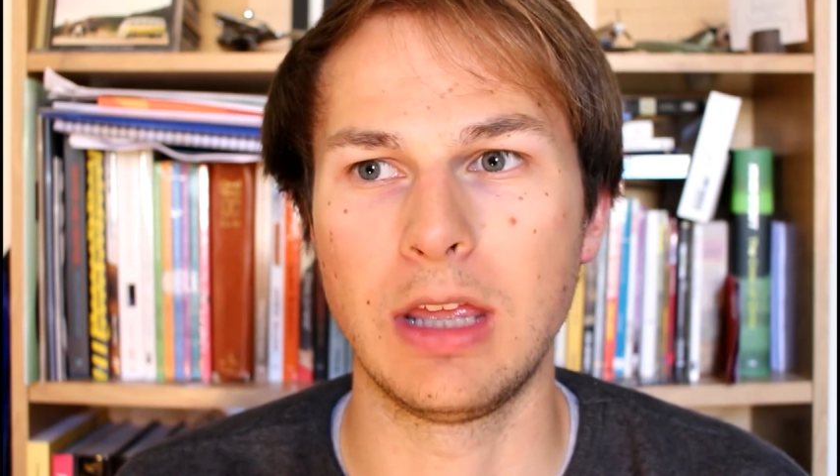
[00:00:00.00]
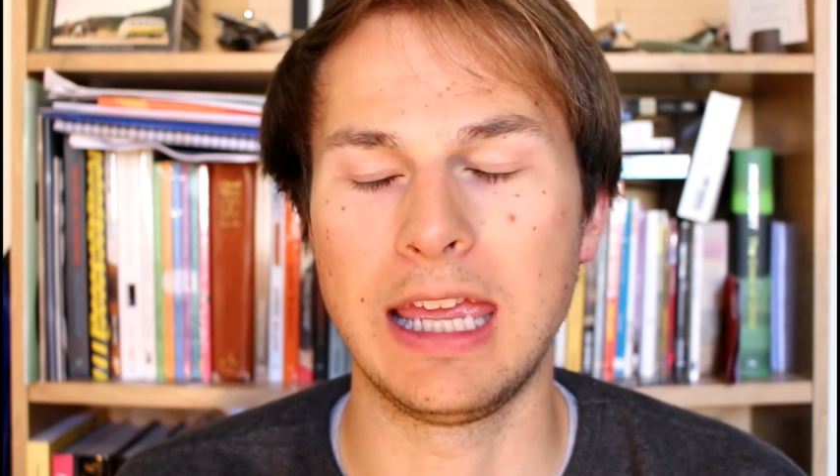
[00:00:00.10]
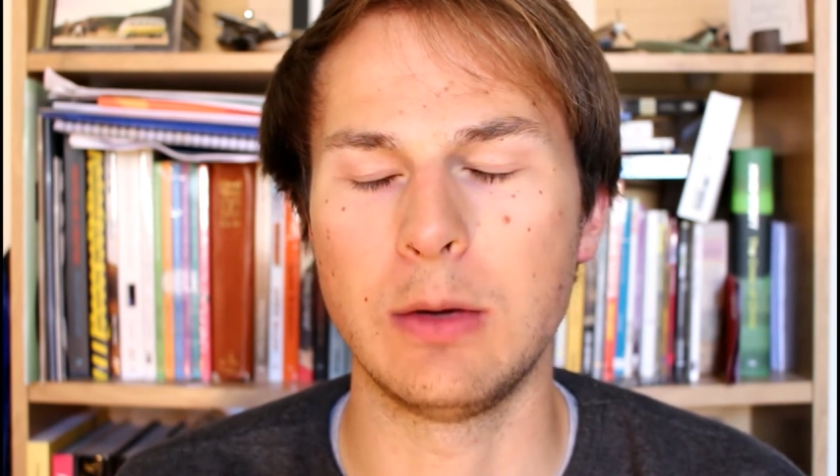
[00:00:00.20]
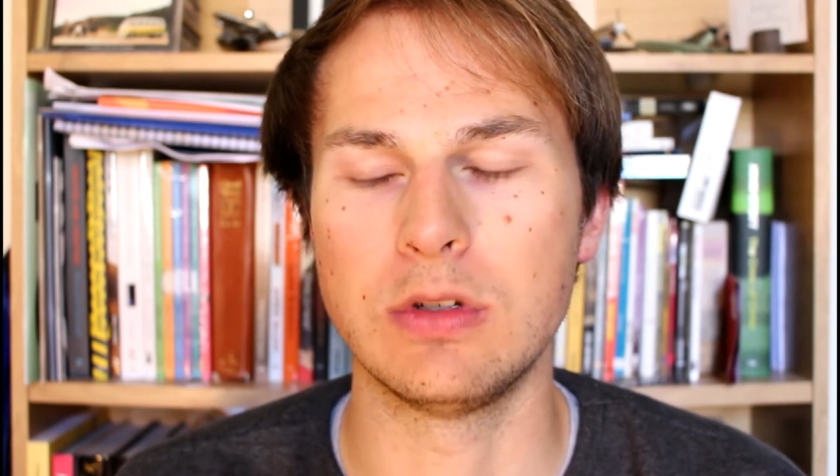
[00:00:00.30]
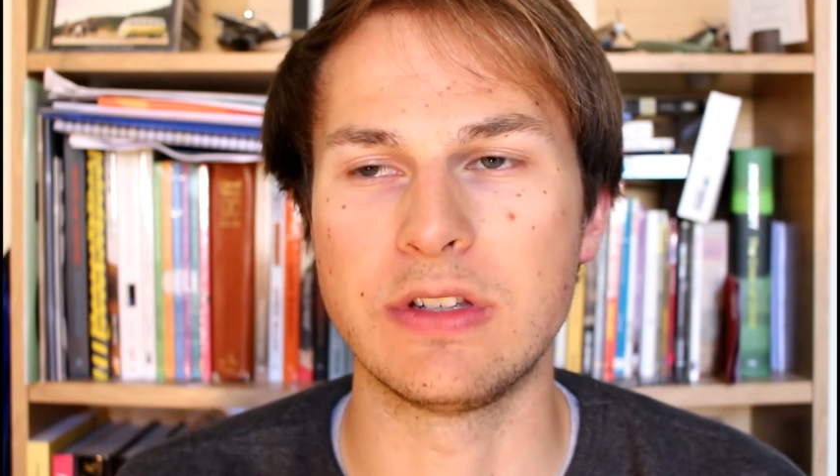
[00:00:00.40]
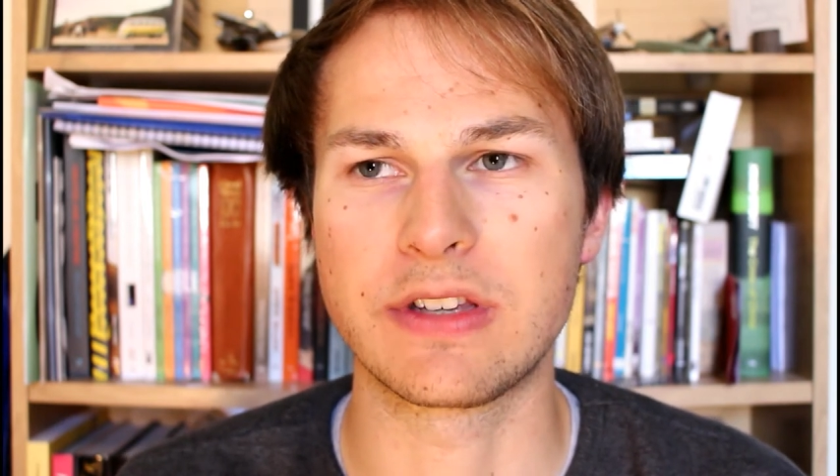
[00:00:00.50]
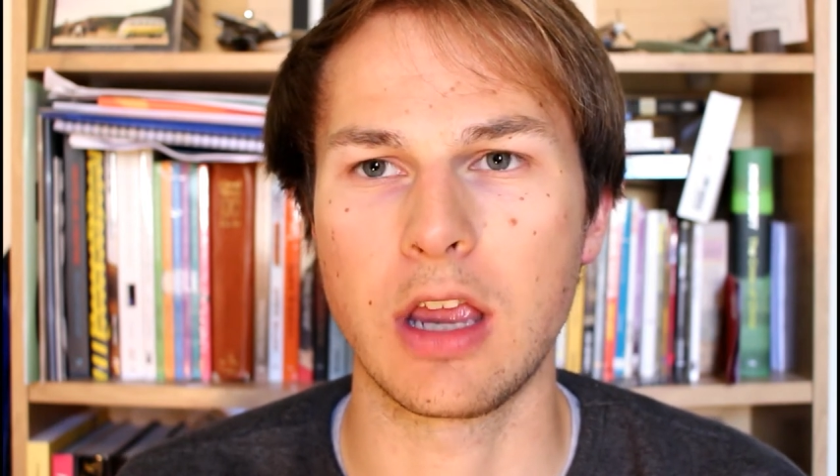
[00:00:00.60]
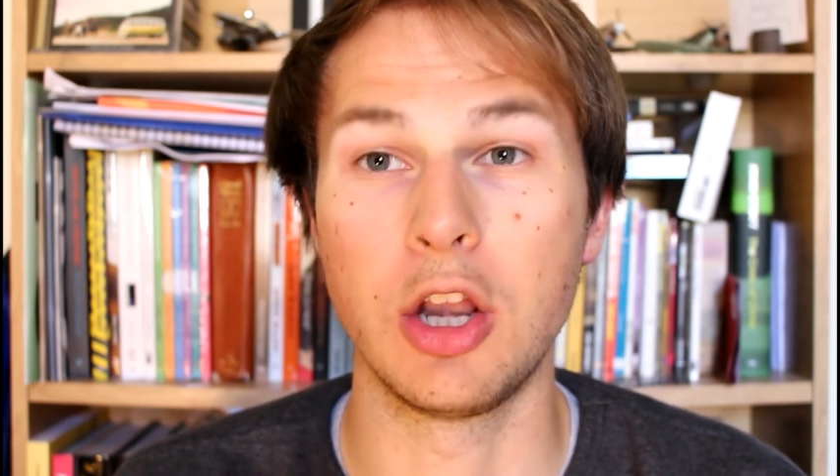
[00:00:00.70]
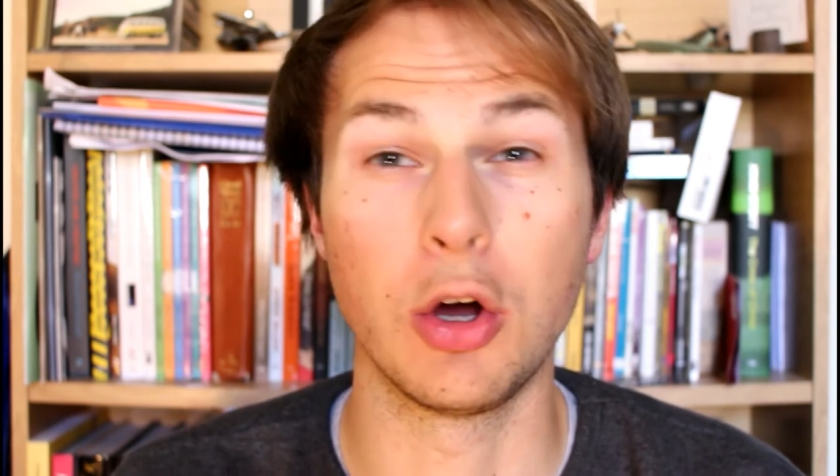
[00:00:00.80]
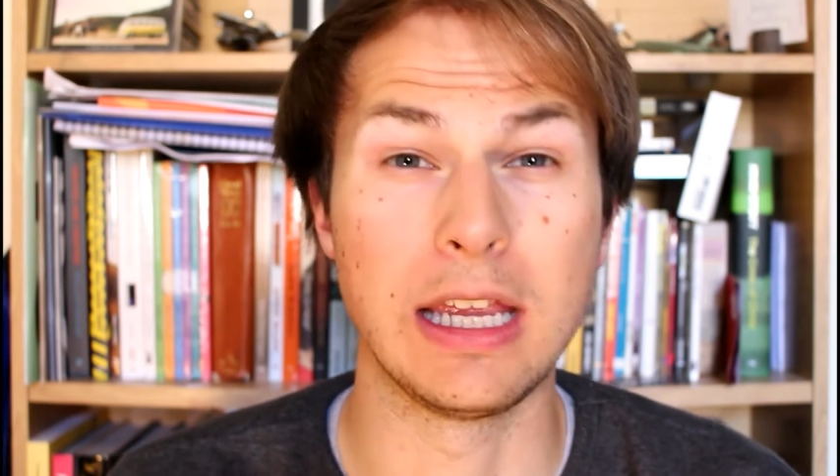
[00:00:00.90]
it was
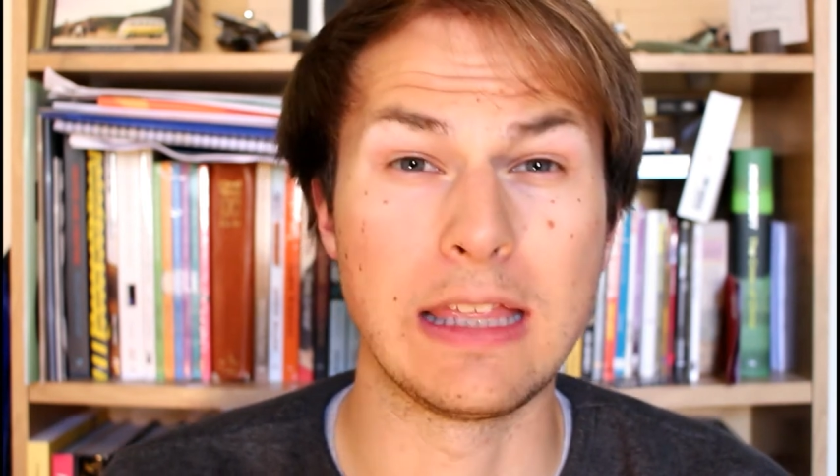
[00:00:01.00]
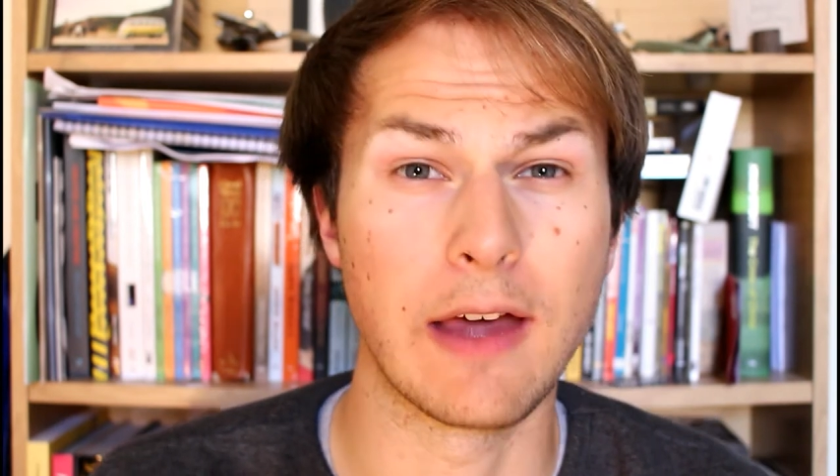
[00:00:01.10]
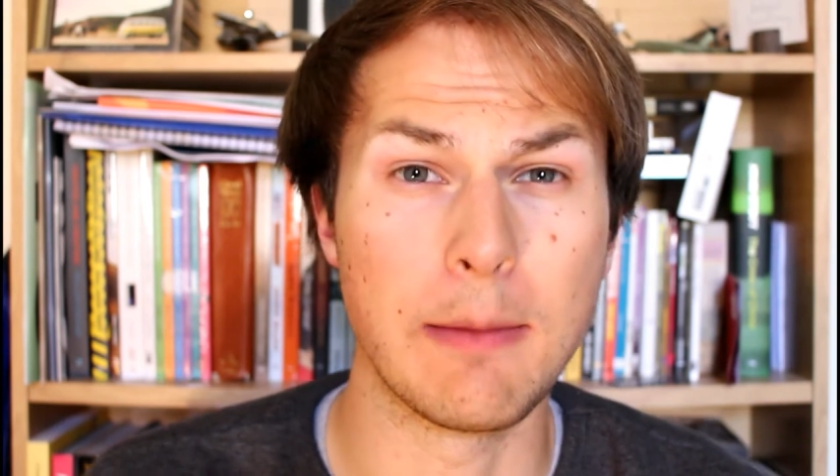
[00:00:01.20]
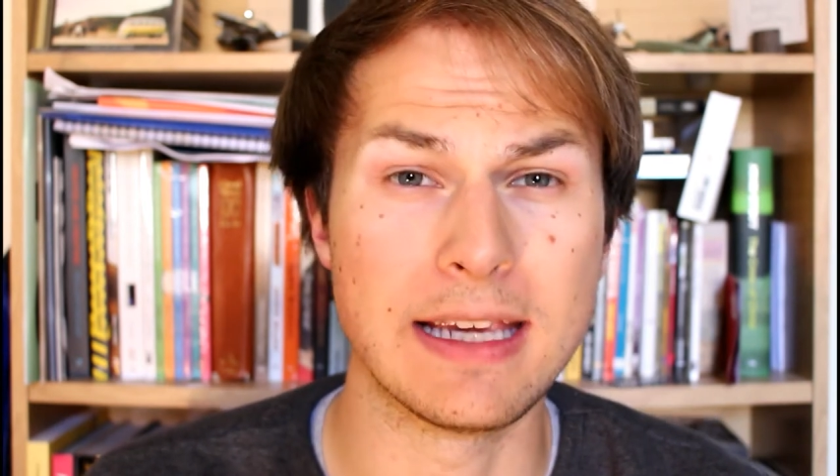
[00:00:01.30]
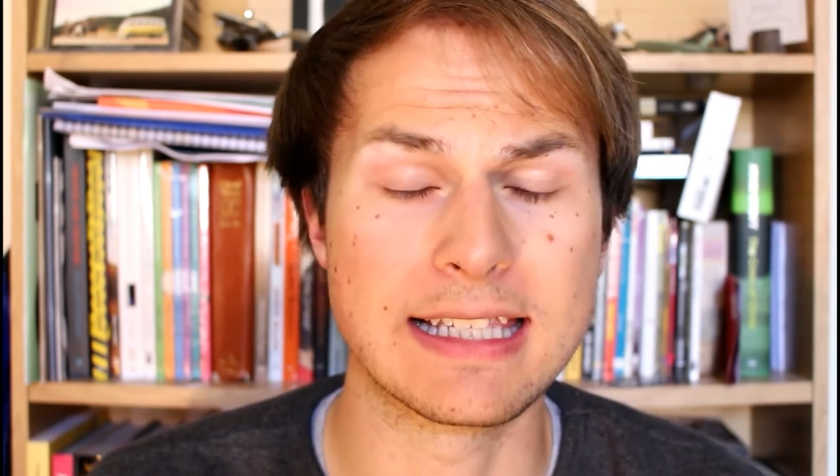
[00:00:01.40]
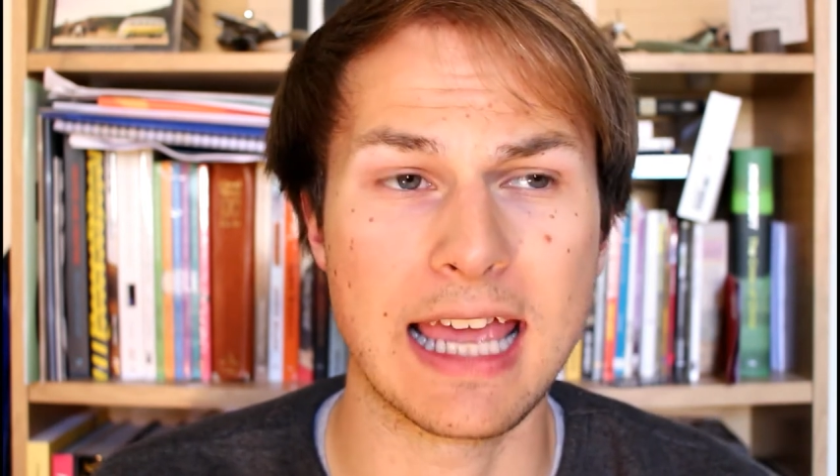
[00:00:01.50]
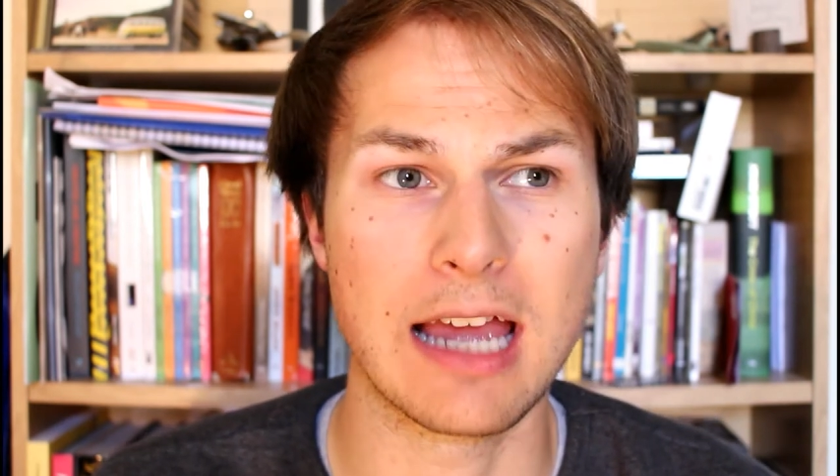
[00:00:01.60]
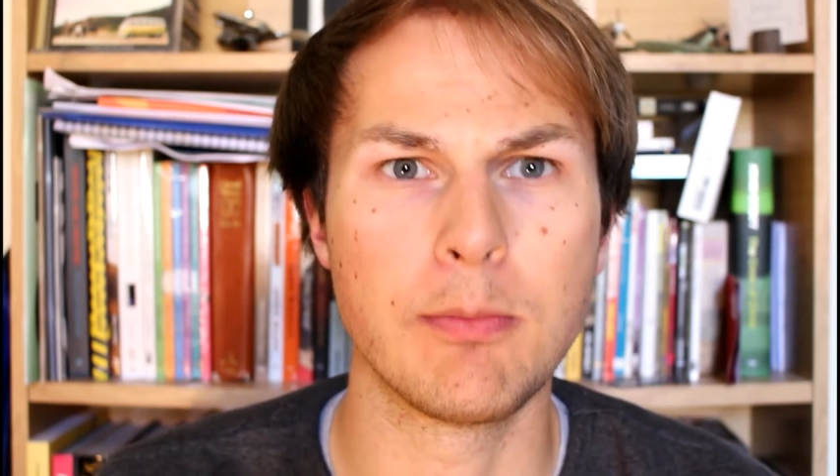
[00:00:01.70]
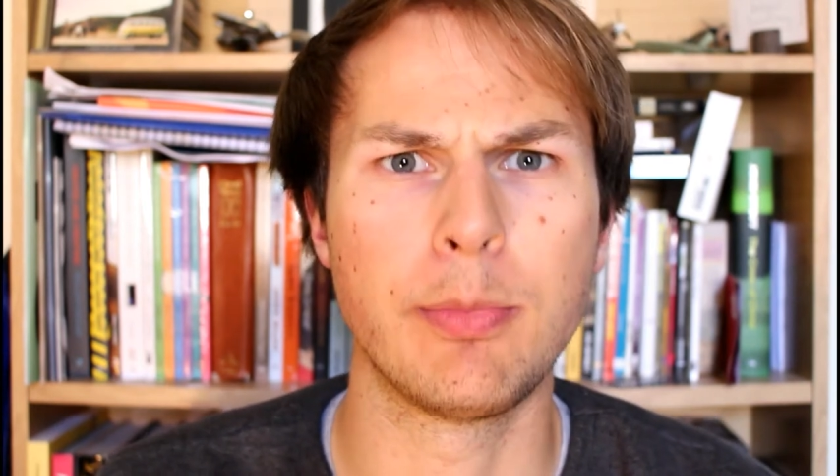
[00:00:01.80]
annoying that I missed that,